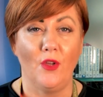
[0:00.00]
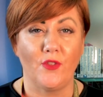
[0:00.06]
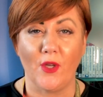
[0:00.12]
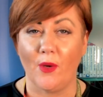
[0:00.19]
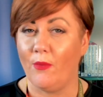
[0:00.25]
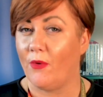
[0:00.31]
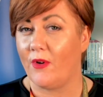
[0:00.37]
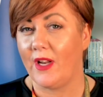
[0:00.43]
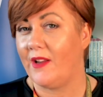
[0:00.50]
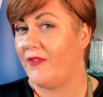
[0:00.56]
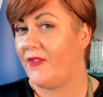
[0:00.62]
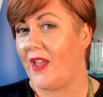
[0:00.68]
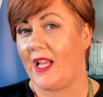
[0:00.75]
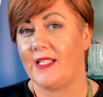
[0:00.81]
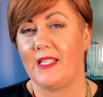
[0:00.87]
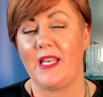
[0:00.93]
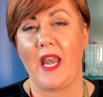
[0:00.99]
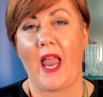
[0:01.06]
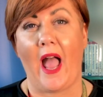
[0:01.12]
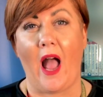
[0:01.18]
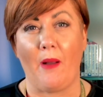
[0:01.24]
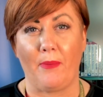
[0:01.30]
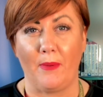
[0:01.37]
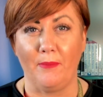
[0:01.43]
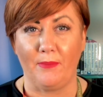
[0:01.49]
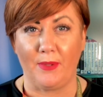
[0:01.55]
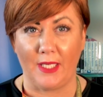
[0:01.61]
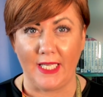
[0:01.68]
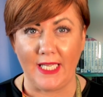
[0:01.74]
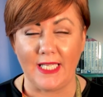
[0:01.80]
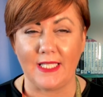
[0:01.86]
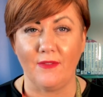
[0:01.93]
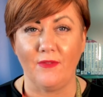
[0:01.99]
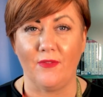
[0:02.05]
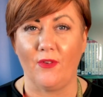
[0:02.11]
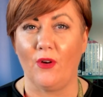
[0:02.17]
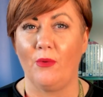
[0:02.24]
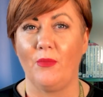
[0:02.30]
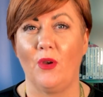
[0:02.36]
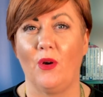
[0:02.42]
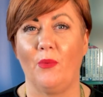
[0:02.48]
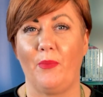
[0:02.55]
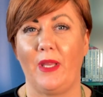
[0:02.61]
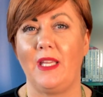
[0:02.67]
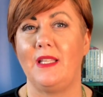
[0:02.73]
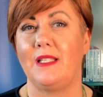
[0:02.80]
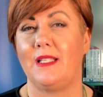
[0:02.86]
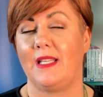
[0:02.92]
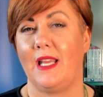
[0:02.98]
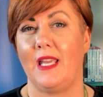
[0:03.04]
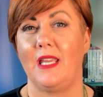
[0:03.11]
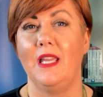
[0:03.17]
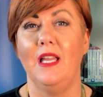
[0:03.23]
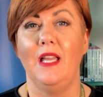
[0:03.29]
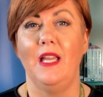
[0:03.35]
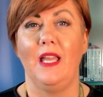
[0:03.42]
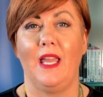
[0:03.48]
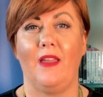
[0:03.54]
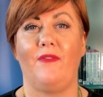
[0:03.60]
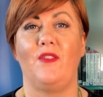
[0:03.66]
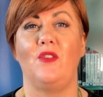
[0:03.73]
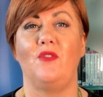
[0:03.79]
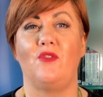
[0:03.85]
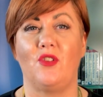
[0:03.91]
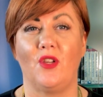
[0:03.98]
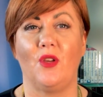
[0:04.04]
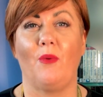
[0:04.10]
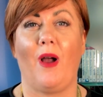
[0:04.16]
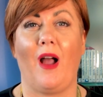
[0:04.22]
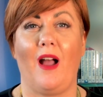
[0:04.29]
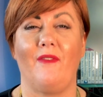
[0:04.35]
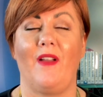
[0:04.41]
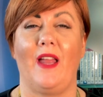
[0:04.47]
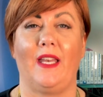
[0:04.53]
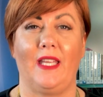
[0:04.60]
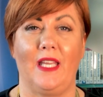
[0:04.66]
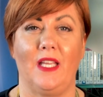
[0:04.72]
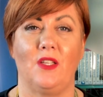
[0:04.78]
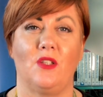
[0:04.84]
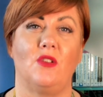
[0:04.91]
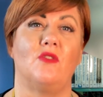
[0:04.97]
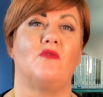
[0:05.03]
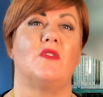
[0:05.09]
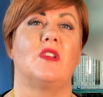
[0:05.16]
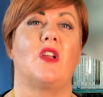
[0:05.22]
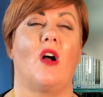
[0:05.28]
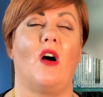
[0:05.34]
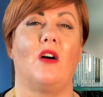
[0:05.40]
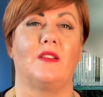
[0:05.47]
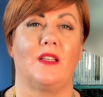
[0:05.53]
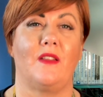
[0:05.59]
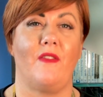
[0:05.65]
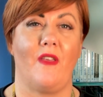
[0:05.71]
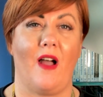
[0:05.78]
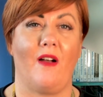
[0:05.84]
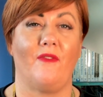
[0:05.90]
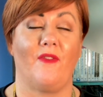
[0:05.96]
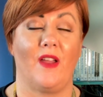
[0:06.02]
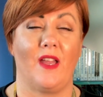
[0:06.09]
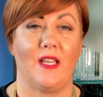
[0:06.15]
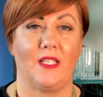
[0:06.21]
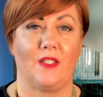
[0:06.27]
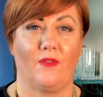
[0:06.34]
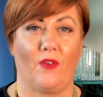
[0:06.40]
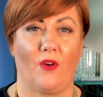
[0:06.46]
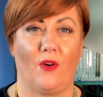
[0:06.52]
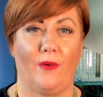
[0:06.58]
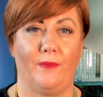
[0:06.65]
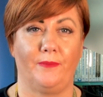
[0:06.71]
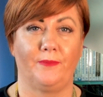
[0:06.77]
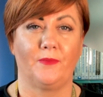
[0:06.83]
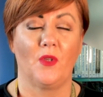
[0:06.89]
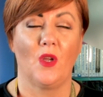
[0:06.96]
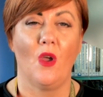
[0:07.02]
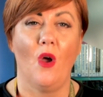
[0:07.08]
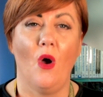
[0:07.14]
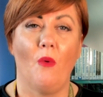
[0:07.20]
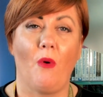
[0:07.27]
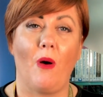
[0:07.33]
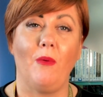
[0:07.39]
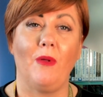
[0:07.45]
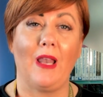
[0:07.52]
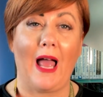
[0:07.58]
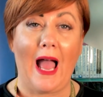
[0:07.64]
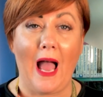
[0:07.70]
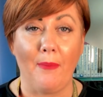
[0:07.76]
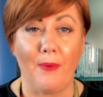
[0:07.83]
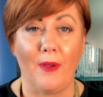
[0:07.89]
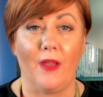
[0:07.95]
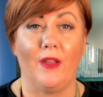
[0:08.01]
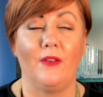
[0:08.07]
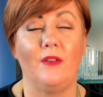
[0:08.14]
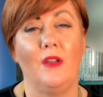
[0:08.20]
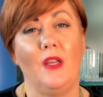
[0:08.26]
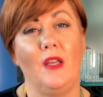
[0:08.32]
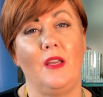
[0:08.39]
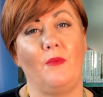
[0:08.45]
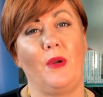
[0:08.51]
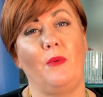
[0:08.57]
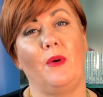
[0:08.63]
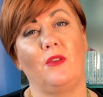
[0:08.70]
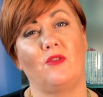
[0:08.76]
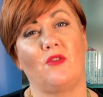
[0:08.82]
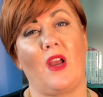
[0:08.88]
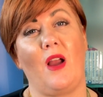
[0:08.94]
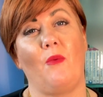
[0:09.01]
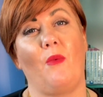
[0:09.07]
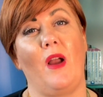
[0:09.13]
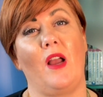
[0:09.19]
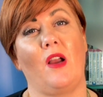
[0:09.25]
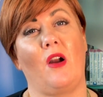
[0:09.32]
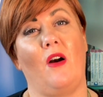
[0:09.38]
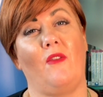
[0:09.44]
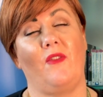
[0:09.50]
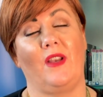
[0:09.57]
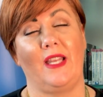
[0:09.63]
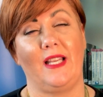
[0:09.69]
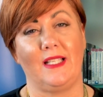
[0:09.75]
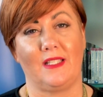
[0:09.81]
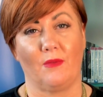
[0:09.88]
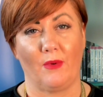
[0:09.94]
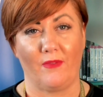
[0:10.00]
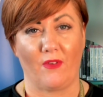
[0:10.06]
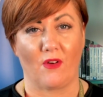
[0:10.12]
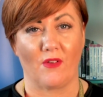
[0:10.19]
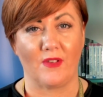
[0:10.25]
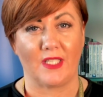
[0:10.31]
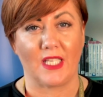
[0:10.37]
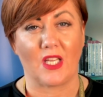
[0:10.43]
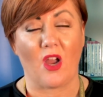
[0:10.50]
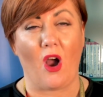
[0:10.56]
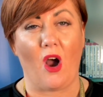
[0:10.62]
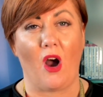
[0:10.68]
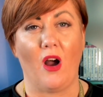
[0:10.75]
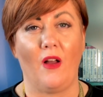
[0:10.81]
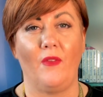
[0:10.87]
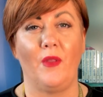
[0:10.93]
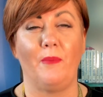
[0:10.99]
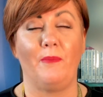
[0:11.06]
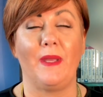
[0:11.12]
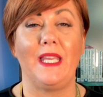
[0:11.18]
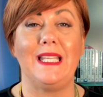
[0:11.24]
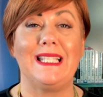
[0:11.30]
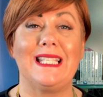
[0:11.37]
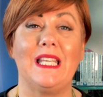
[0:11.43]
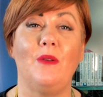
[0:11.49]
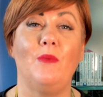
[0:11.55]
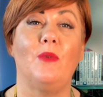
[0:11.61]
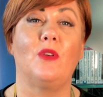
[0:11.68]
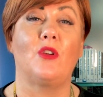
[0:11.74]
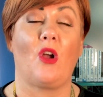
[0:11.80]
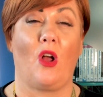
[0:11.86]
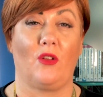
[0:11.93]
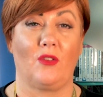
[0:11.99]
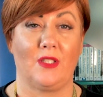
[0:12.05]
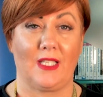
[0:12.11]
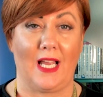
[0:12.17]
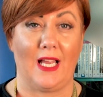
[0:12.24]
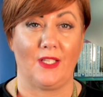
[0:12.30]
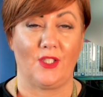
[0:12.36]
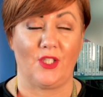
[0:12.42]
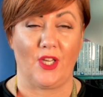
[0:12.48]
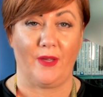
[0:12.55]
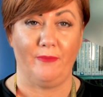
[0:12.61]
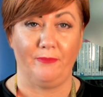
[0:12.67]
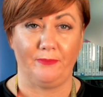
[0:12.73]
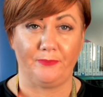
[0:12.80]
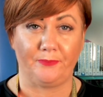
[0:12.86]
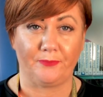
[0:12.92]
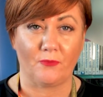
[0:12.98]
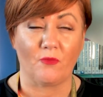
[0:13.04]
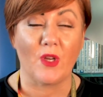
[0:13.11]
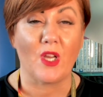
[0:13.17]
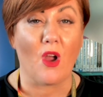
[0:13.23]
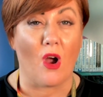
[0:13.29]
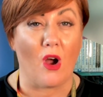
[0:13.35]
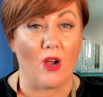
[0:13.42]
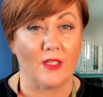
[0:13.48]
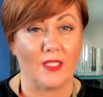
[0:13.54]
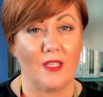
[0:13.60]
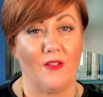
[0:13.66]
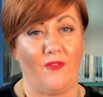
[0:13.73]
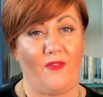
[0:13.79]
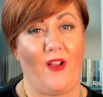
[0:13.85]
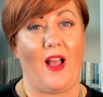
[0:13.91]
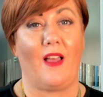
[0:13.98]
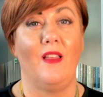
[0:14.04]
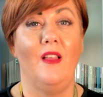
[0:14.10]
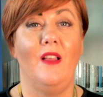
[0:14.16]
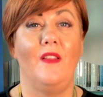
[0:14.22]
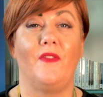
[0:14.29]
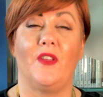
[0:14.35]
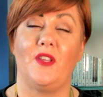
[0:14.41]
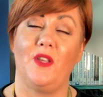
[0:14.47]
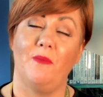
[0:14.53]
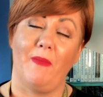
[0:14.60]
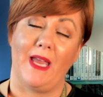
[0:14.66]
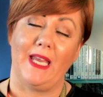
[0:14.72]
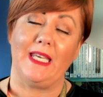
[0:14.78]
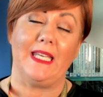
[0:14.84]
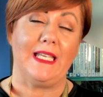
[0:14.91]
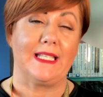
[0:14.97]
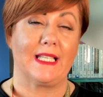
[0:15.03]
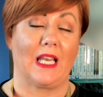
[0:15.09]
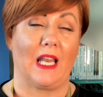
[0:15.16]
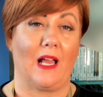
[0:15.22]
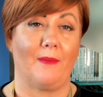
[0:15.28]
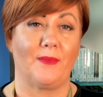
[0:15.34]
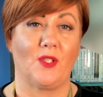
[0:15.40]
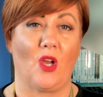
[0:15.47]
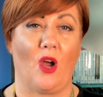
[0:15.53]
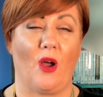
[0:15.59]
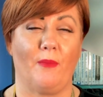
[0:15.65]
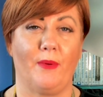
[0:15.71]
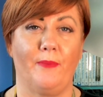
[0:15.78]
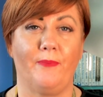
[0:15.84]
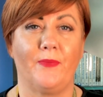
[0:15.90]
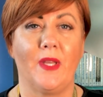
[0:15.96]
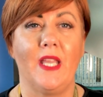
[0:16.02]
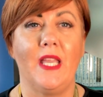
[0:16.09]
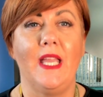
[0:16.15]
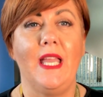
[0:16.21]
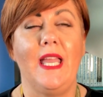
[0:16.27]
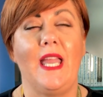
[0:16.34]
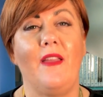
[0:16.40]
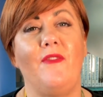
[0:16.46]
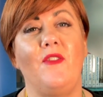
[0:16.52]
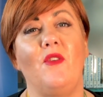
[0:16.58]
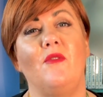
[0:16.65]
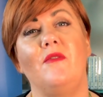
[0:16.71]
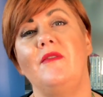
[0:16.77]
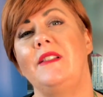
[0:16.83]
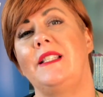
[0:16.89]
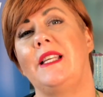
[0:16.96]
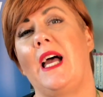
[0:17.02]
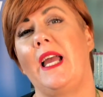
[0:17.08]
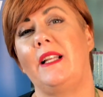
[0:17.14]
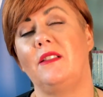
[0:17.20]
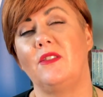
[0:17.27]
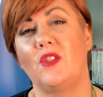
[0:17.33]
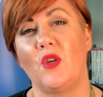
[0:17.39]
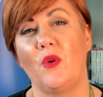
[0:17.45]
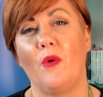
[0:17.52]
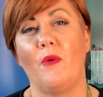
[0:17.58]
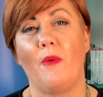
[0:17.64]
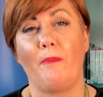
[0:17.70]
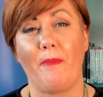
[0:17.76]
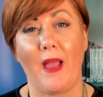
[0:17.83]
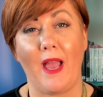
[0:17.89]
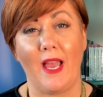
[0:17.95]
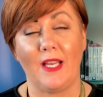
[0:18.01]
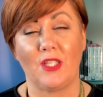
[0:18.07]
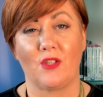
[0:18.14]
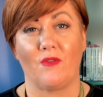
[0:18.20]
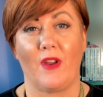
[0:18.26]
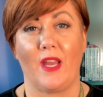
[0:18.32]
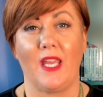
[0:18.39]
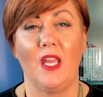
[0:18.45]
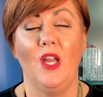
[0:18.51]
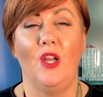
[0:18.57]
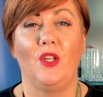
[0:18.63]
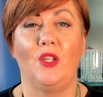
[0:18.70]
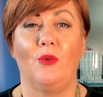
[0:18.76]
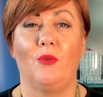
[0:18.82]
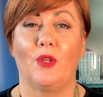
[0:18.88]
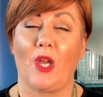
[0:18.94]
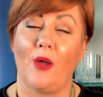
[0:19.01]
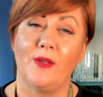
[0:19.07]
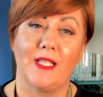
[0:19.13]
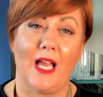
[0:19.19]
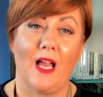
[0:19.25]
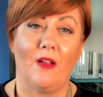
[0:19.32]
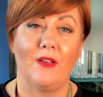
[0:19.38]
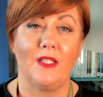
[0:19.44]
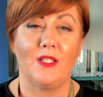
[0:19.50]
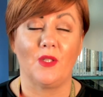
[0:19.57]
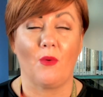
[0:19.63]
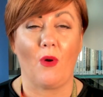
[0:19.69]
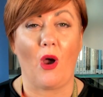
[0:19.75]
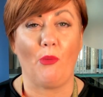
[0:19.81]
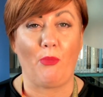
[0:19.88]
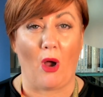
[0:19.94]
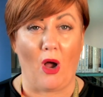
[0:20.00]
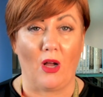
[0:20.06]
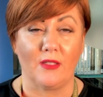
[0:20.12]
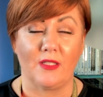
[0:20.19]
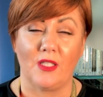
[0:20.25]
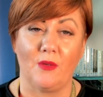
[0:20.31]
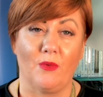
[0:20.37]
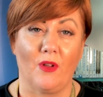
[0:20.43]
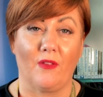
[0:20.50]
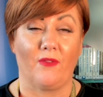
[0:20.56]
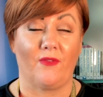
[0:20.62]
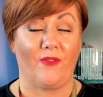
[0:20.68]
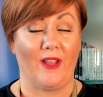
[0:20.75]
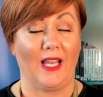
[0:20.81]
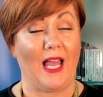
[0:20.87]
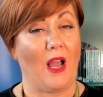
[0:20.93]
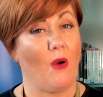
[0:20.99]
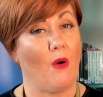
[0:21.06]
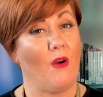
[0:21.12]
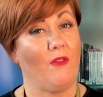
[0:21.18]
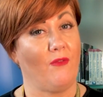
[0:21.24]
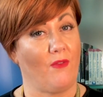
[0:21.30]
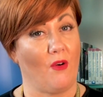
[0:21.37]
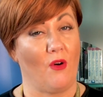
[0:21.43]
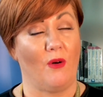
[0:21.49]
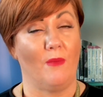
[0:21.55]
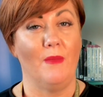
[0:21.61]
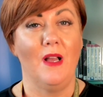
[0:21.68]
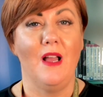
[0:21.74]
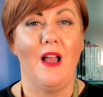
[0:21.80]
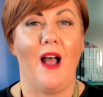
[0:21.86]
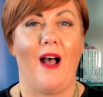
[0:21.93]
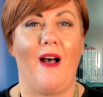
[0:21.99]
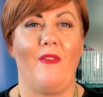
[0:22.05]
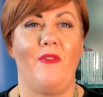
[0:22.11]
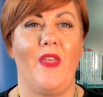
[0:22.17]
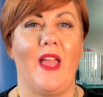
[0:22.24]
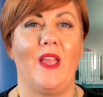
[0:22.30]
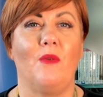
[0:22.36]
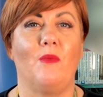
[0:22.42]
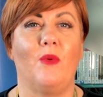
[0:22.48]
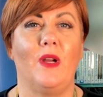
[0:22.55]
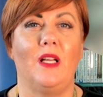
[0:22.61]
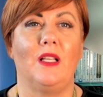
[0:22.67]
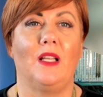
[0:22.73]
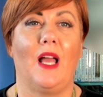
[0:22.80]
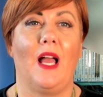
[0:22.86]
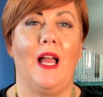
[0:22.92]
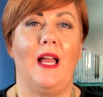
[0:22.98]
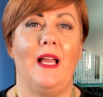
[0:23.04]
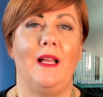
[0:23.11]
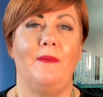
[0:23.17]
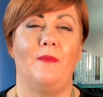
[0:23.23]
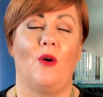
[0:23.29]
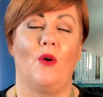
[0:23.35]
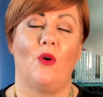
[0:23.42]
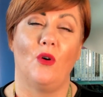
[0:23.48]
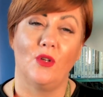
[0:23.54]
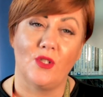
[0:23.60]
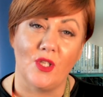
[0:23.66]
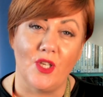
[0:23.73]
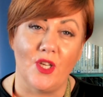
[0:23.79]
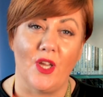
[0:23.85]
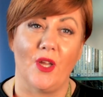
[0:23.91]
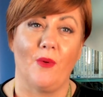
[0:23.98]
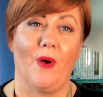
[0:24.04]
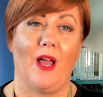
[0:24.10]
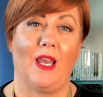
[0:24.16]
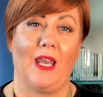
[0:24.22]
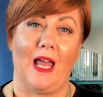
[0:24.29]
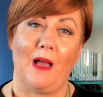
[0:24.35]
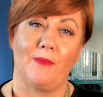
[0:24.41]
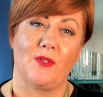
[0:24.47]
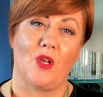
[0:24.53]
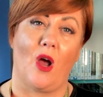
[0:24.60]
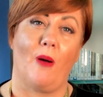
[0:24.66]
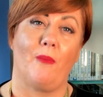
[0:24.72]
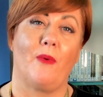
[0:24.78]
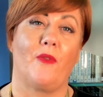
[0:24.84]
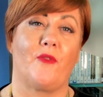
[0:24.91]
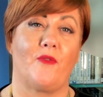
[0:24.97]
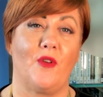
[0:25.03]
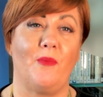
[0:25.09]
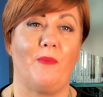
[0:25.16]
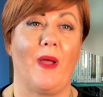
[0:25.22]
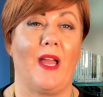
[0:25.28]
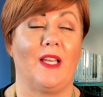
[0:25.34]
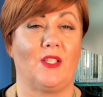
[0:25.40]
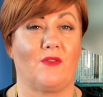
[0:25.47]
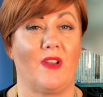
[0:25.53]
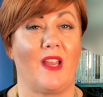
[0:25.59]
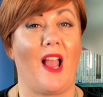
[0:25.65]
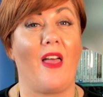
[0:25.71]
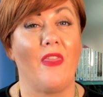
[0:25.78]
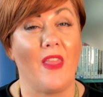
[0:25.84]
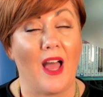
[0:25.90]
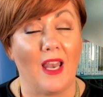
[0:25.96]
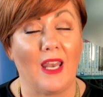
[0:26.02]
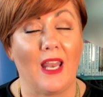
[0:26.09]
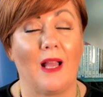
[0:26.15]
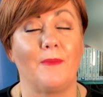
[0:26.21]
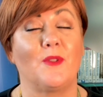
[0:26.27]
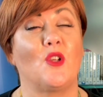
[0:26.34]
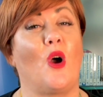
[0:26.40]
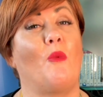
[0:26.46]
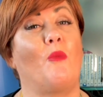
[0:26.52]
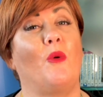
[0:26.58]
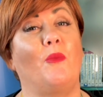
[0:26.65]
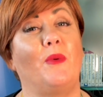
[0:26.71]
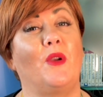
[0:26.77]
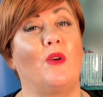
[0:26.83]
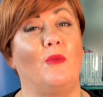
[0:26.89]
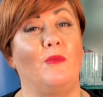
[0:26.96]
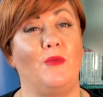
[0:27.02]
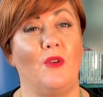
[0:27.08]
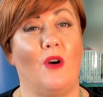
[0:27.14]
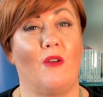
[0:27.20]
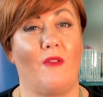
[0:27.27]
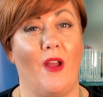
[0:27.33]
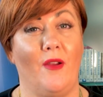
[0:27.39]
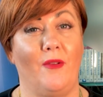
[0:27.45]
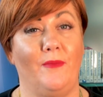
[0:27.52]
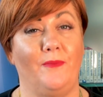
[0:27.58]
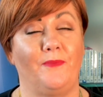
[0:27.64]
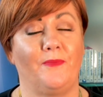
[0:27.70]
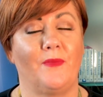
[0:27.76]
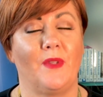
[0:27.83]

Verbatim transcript: Don't worry if that didn't happen, please inform your PC if you do have any issues regarding that first of all. What will happen, we will try and work off a list that we've already got and the PC will contact you regarding the fact that you may need a laptop. If you're entitled to a bursary, you will go down into our pod, you will fill out a form and they will um, order you a laptop through bursary and that laptop will become your own.